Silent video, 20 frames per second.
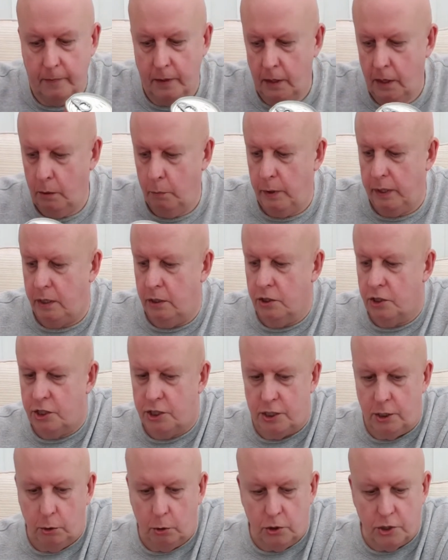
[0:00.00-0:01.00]
and we can
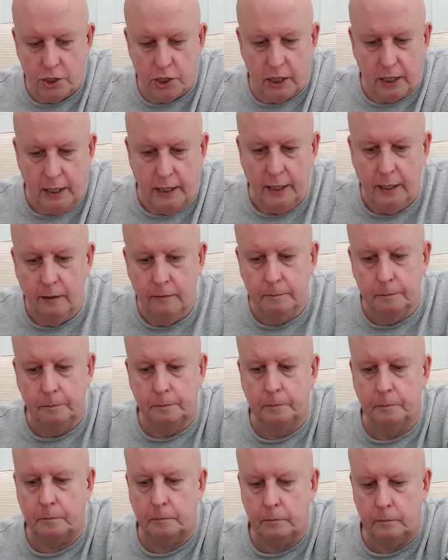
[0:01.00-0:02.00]
still see
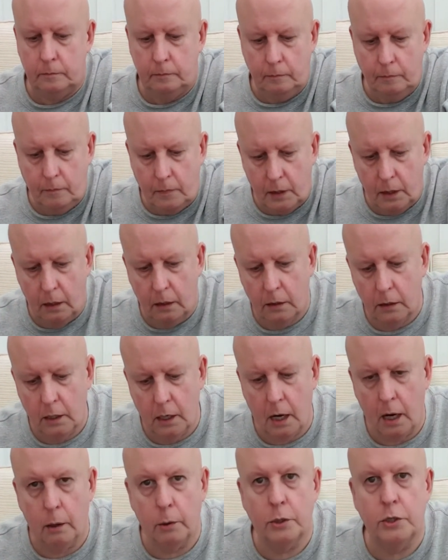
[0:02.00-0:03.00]
that
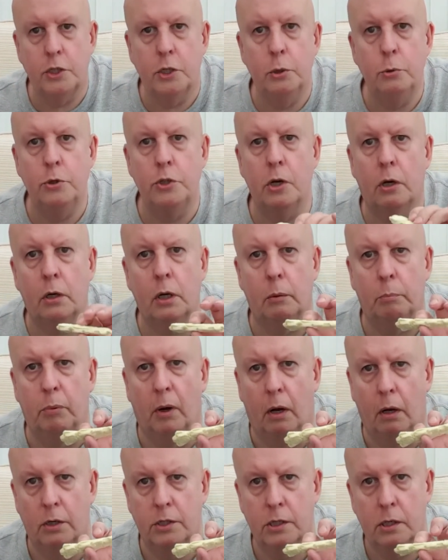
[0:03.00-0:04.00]
our two chocolate
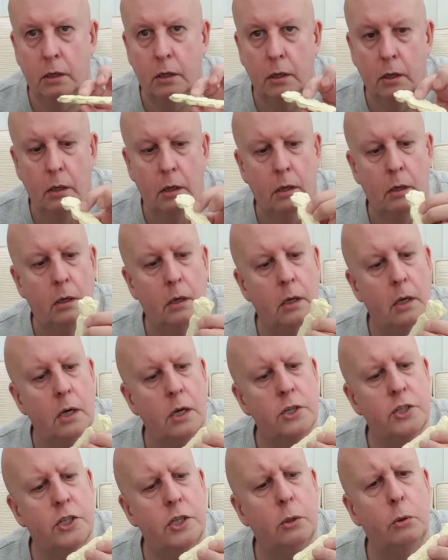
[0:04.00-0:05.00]
bars are
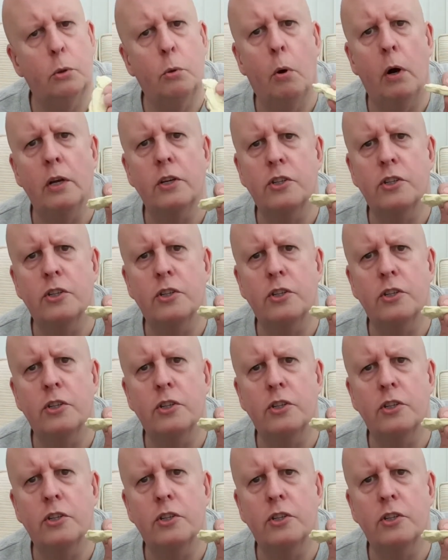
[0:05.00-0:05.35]
still quite